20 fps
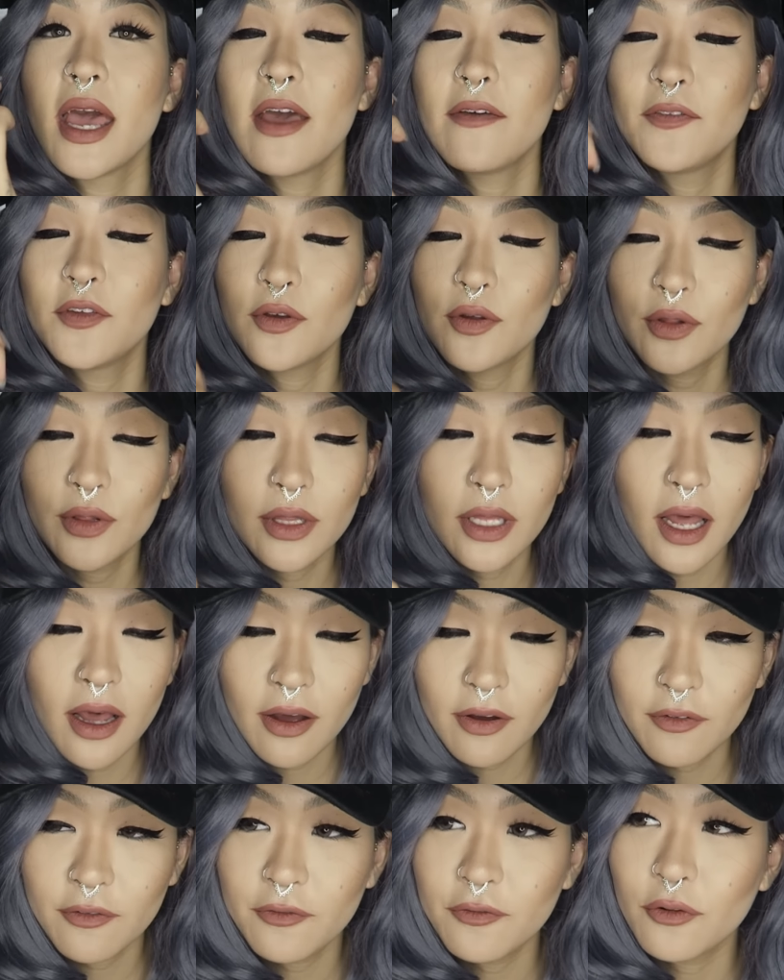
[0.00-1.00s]
If you
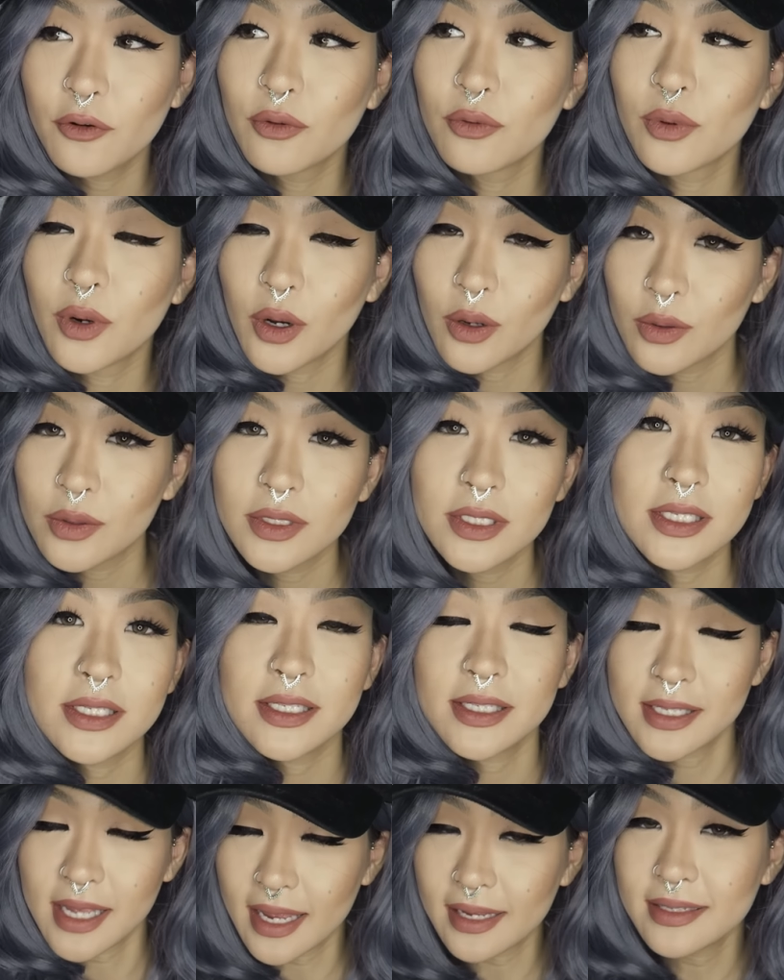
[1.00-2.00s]
love rose
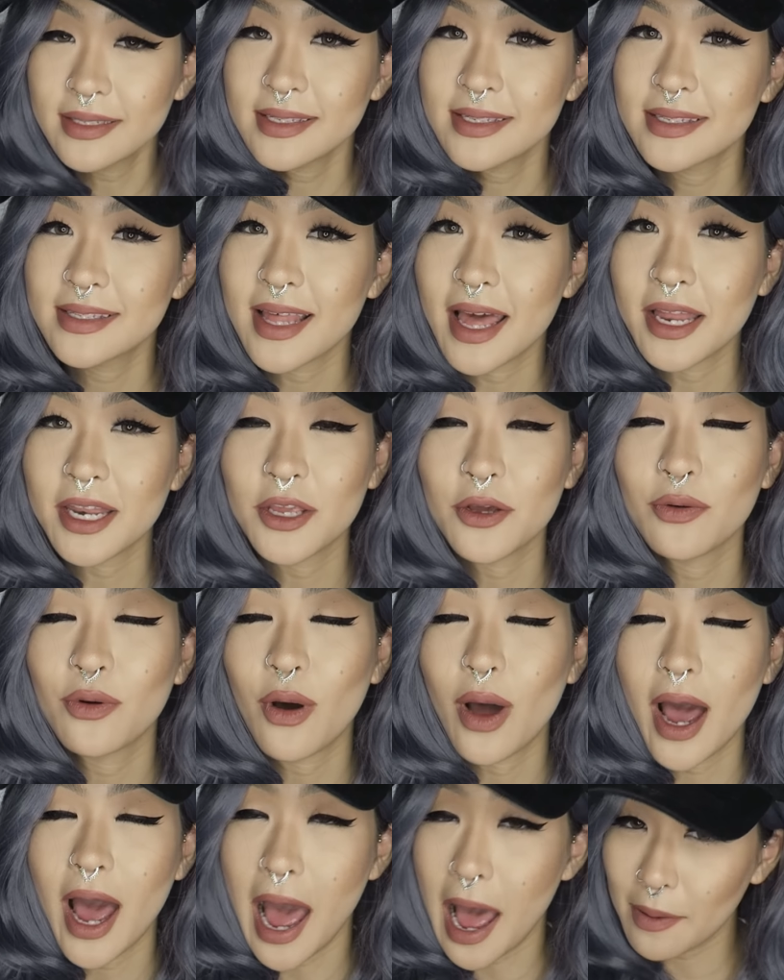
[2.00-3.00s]
scents, then you
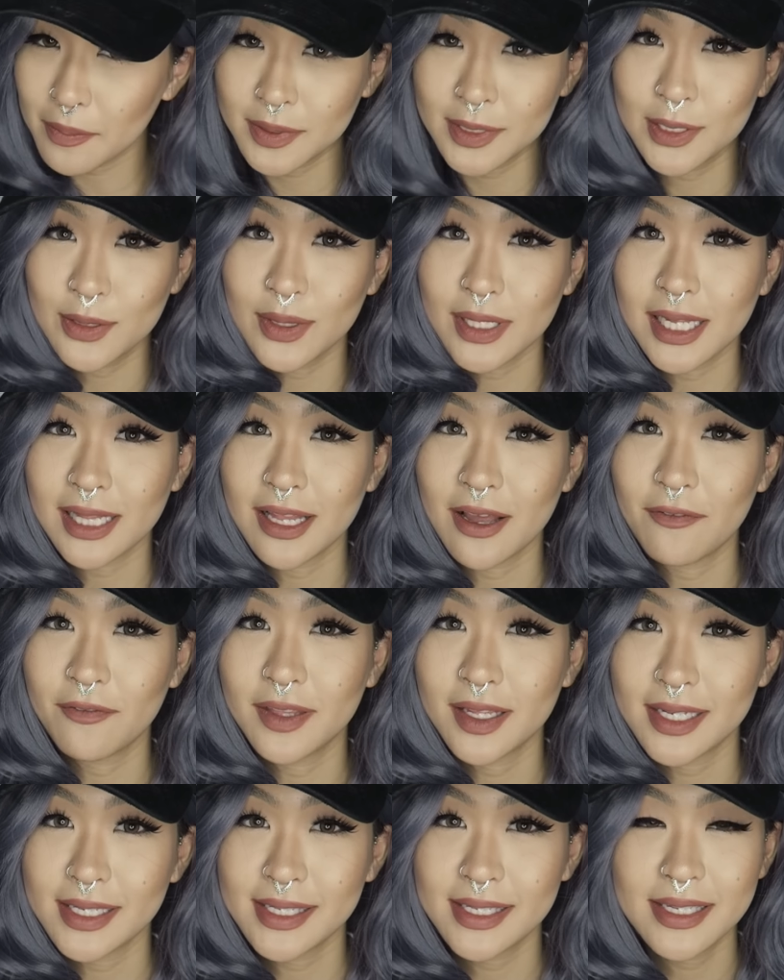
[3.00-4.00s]
will absolutely love
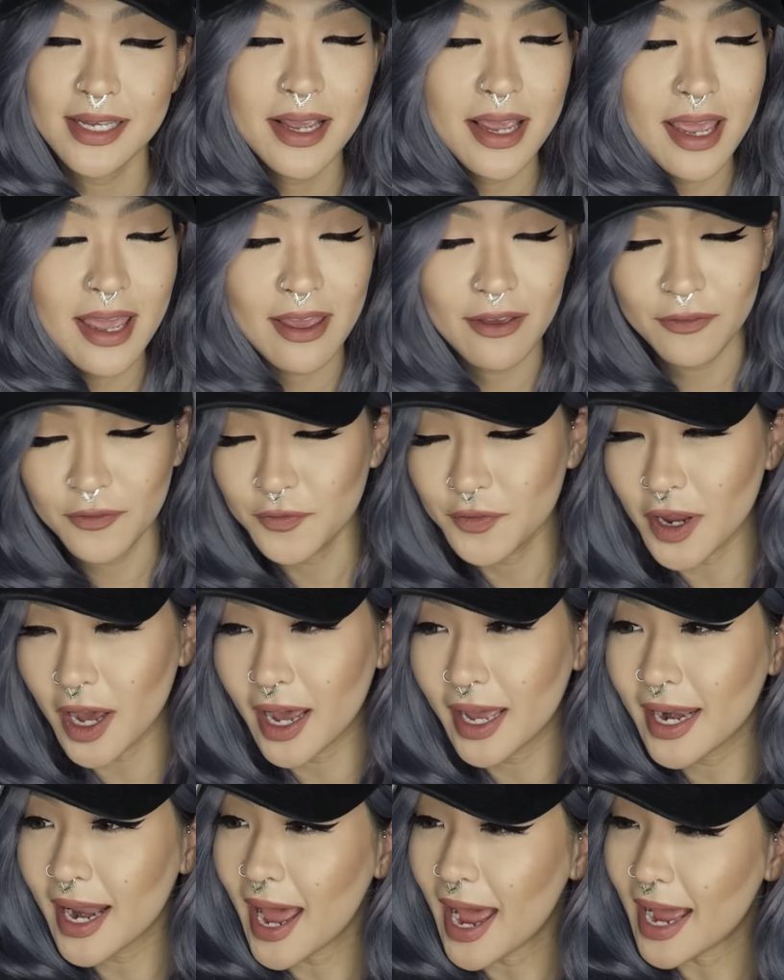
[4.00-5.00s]
this. If
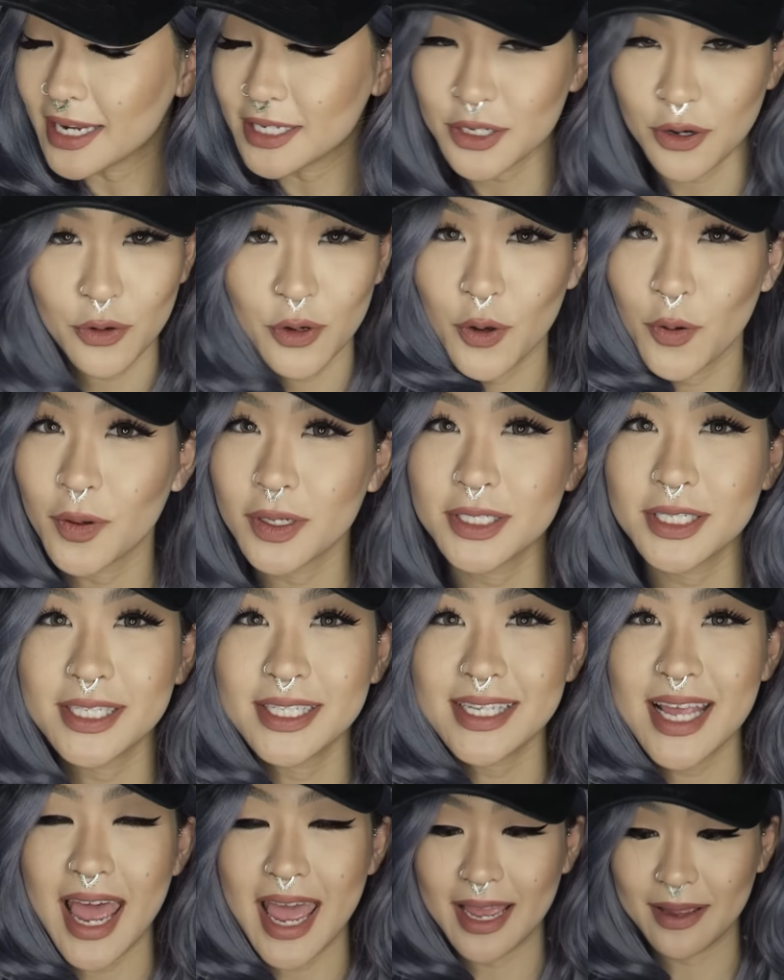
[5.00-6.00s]
not, I don't know what to
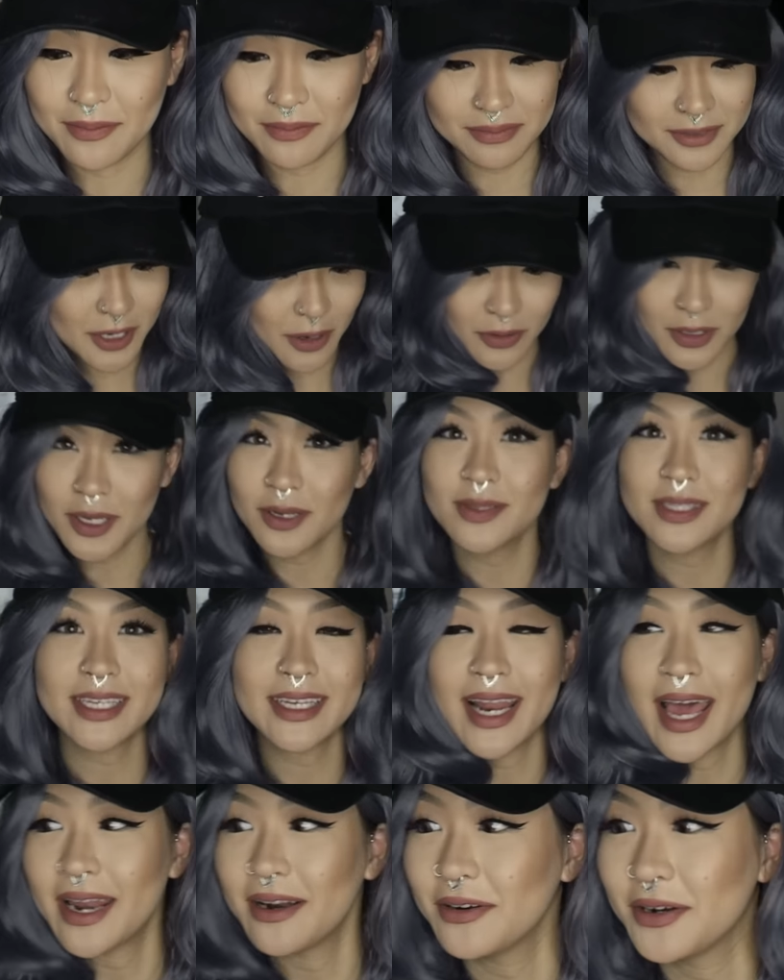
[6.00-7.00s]
say. Don't use
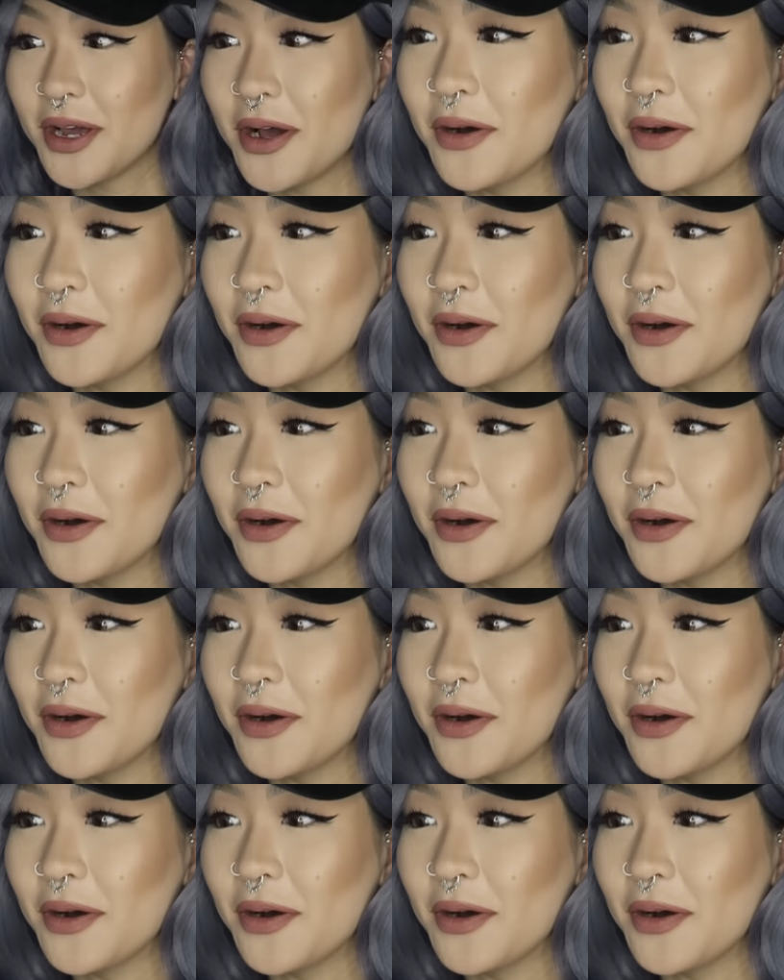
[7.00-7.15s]
it, I don't